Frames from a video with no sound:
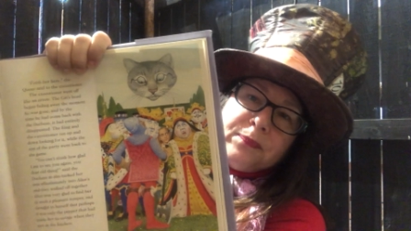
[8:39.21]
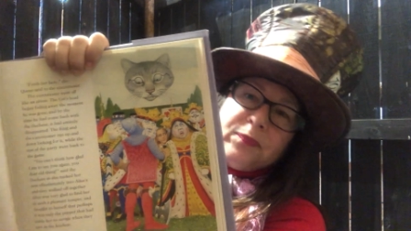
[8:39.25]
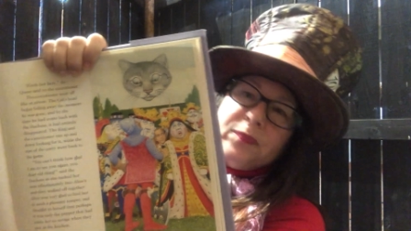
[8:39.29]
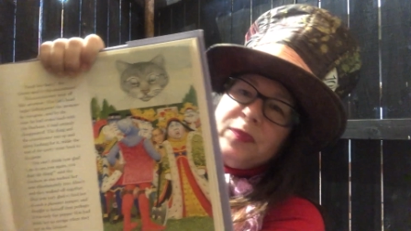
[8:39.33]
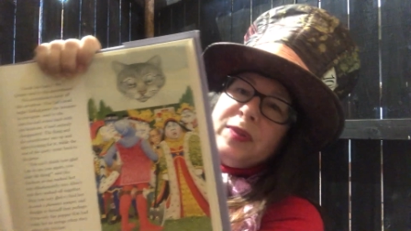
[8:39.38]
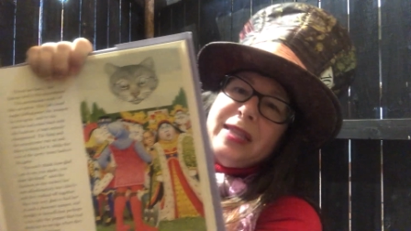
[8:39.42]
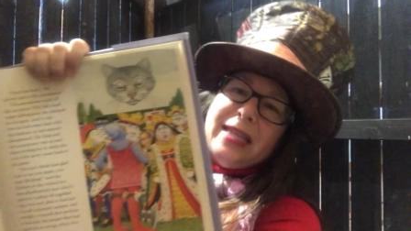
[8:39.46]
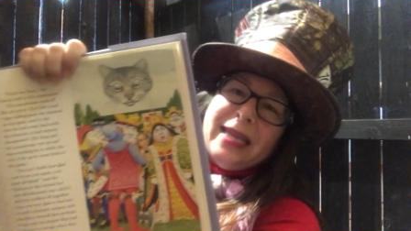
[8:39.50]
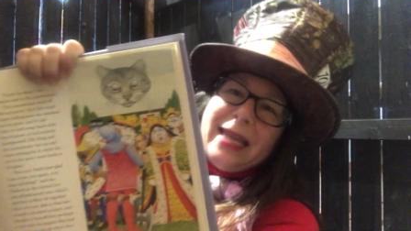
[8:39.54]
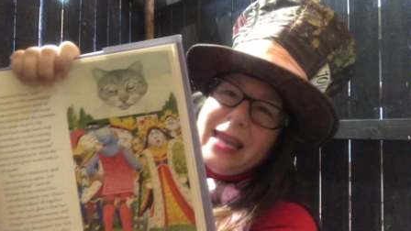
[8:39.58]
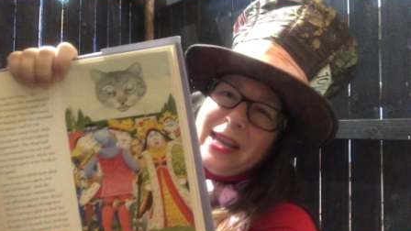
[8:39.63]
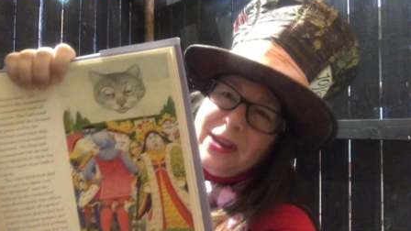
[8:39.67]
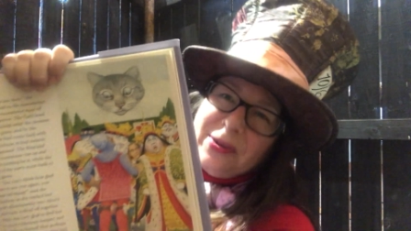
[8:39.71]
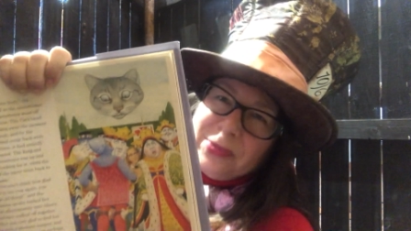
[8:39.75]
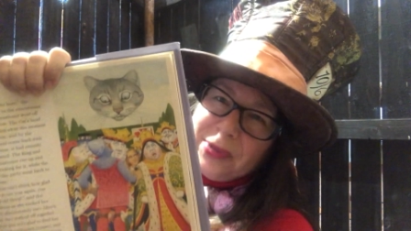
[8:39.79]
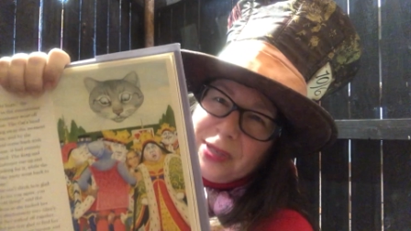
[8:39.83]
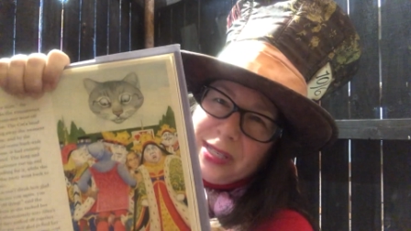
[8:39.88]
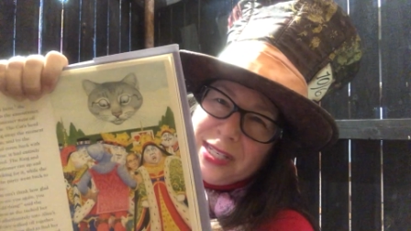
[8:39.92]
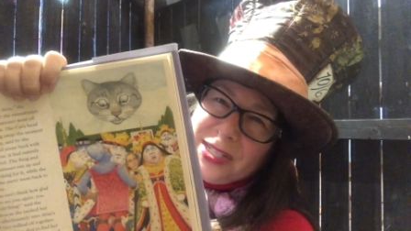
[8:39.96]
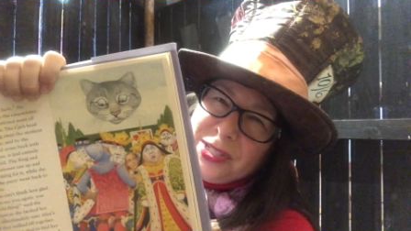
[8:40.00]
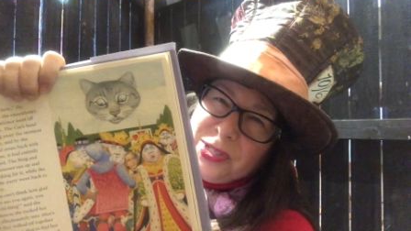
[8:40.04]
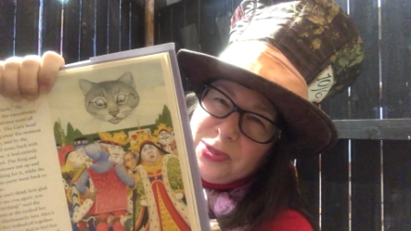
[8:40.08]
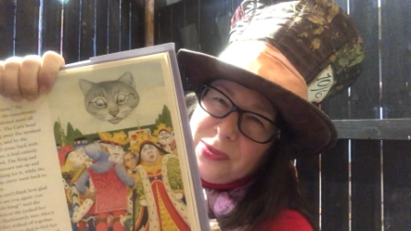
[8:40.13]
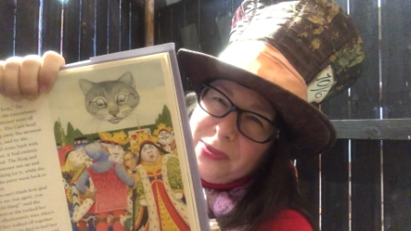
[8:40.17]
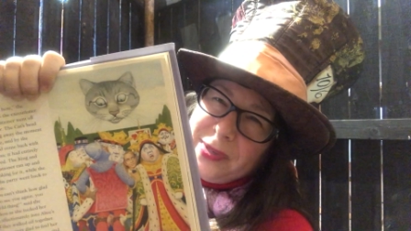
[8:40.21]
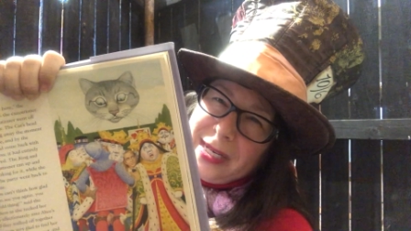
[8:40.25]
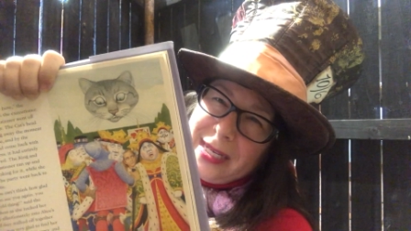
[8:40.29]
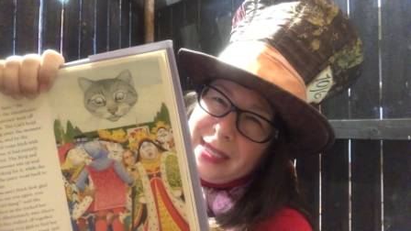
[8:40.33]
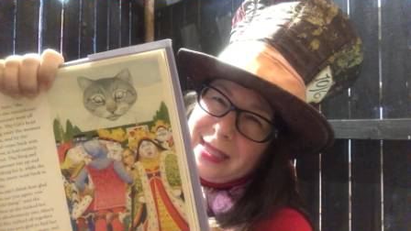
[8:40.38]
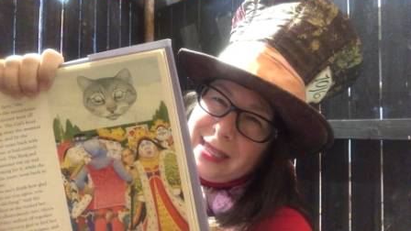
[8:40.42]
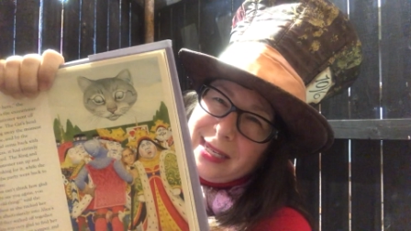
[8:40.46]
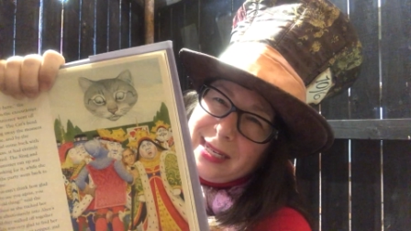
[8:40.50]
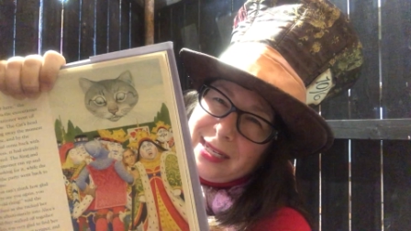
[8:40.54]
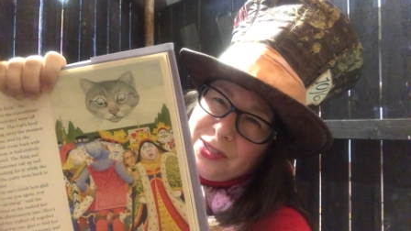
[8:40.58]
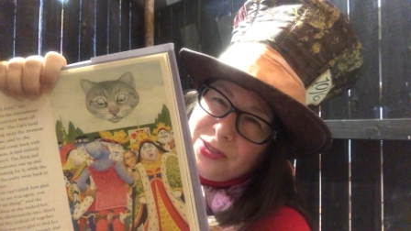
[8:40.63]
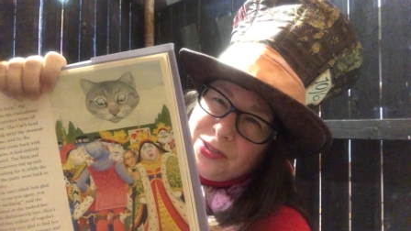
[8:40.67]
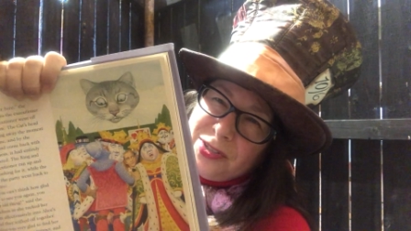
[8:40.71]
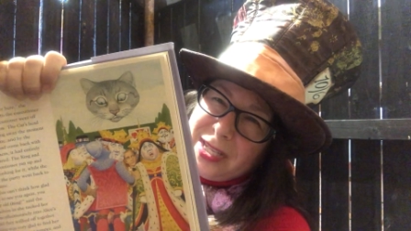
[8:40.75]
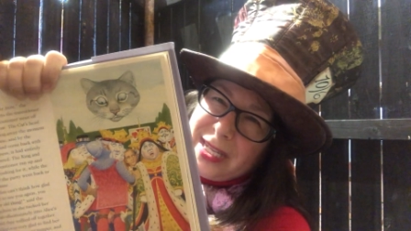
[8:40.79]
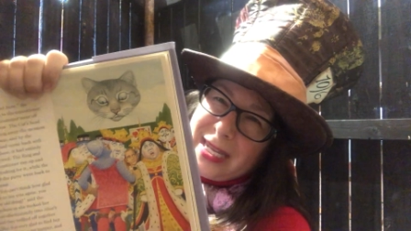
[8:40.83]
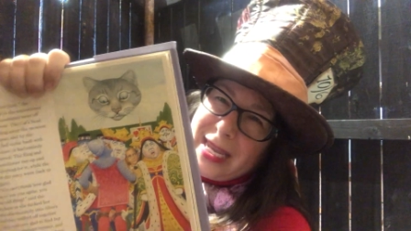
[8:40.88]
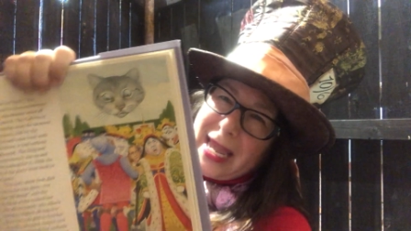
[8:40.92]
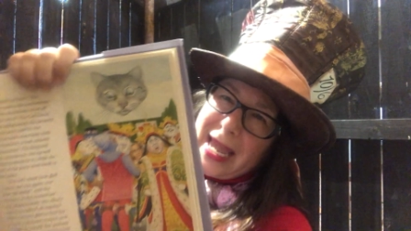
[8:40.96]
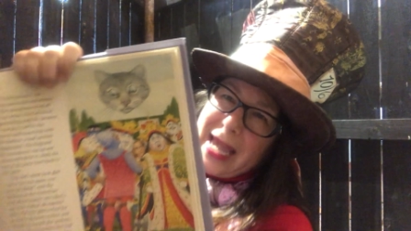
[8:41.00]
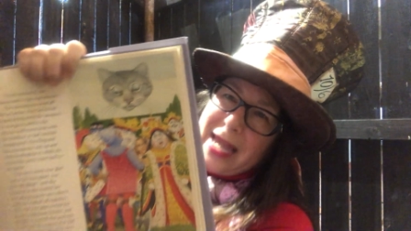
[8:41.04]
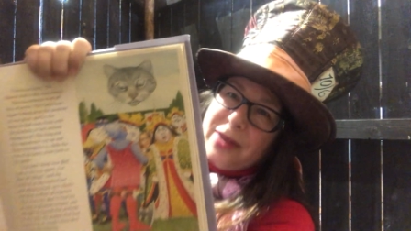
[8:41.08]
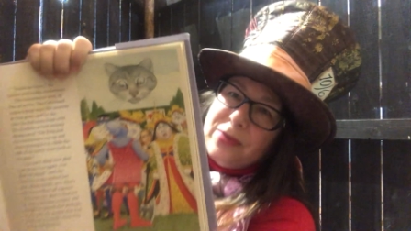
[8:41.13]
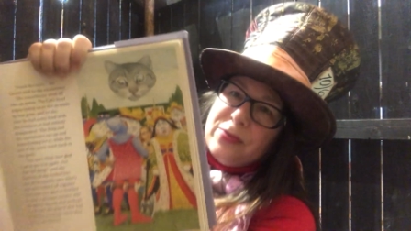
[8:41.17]
but they can't really do anything to the
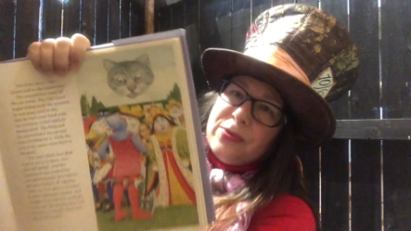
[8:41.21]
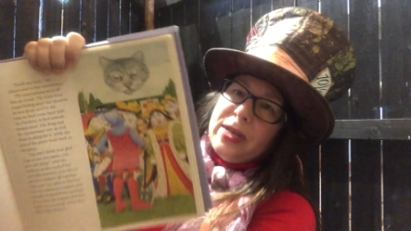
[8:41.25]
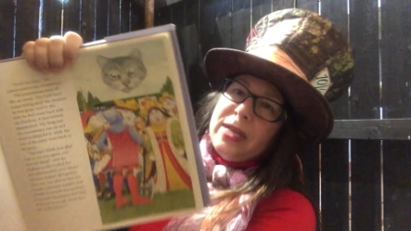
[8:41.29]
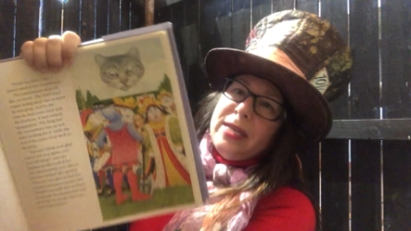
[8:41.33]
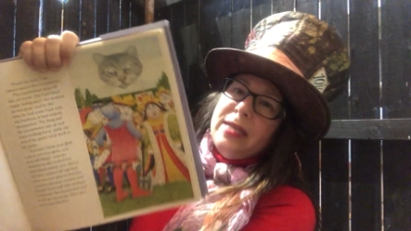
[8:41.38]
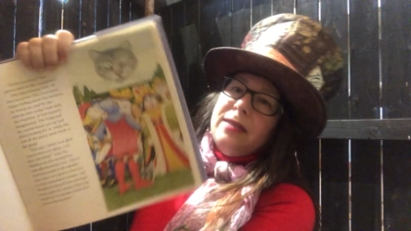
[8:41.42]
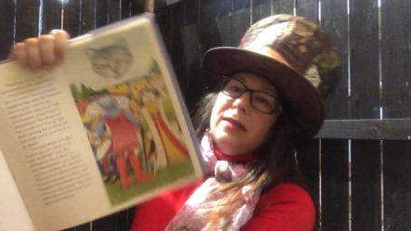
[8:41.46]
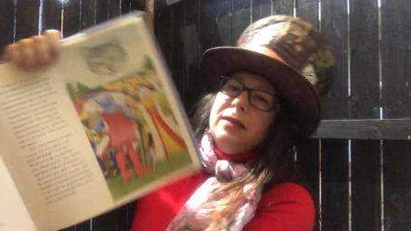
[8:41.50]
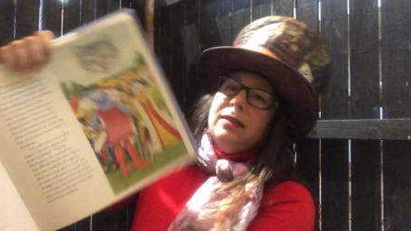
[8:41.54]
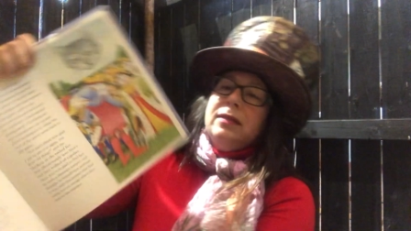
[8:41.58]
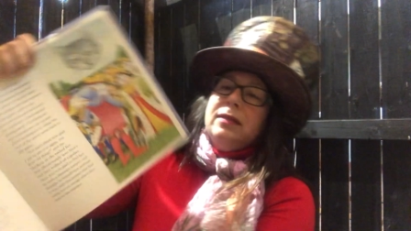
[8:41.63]
cat, right?